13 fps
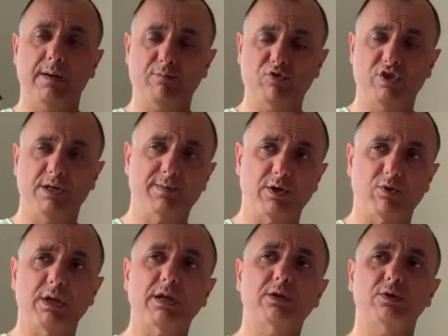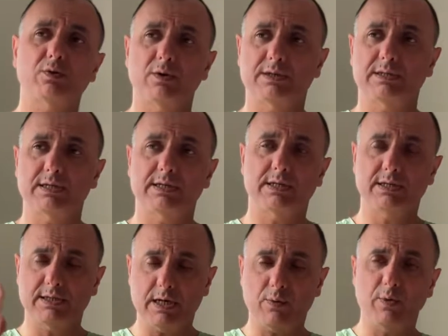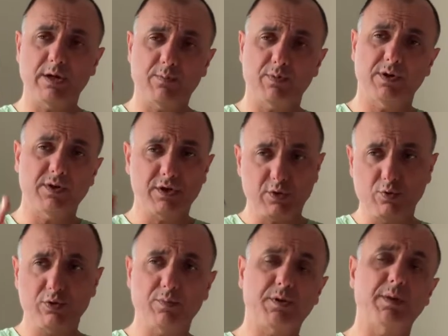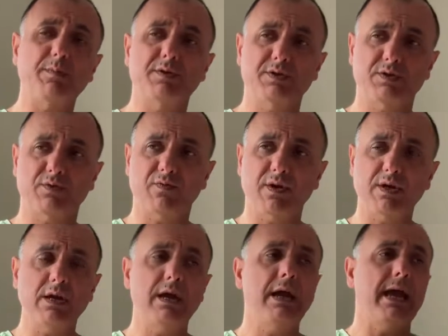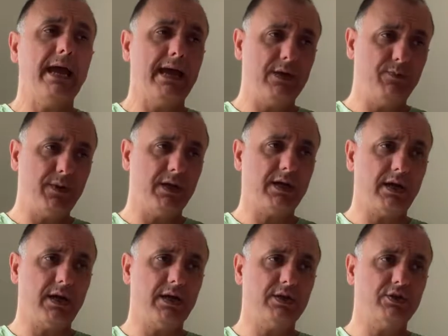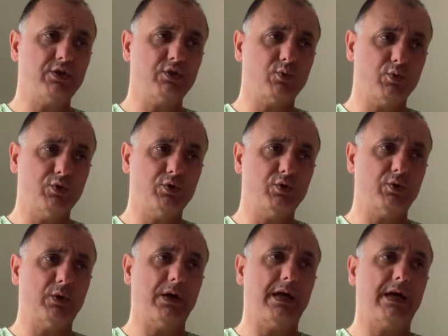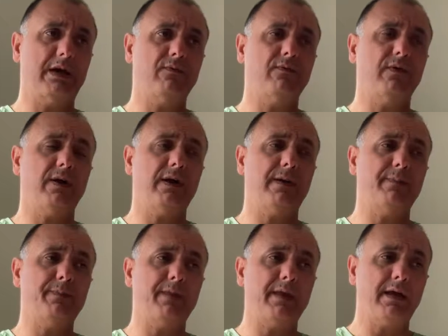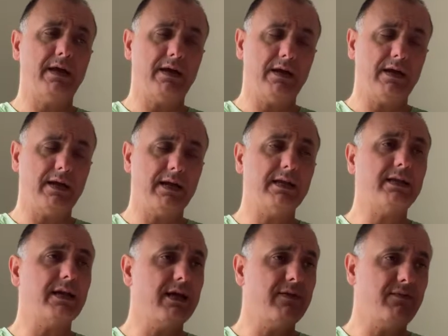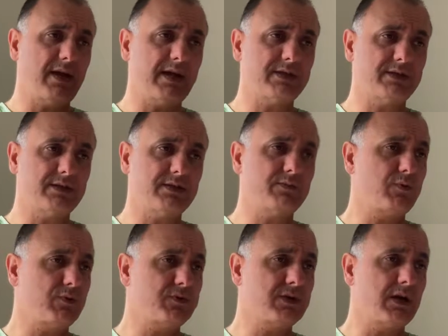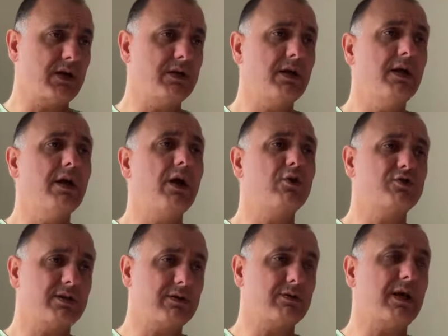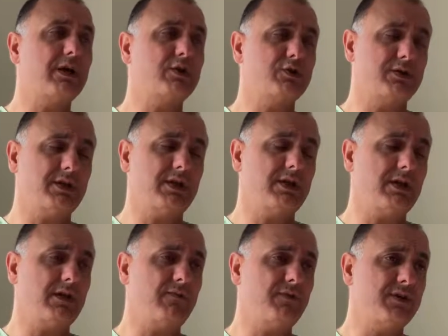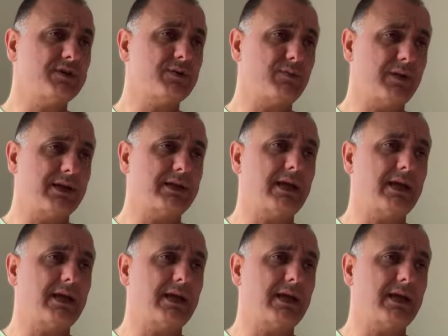James, I would like you to assess his airway and breathing, do the primary survey. And Beck, I just want you to have get an IV access both sides. I would like you to take a venous blood